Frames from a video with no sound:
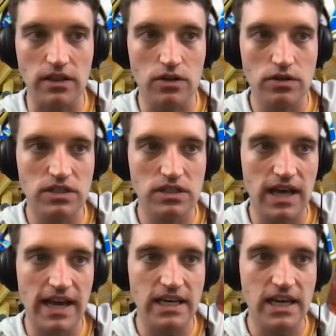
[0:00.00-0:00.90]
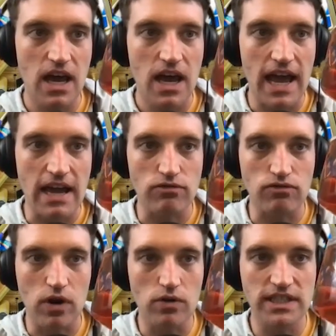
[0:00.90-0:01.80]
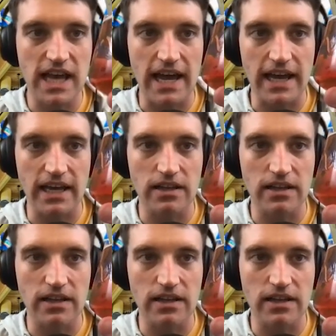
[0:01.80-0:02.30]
It looks like a rosé.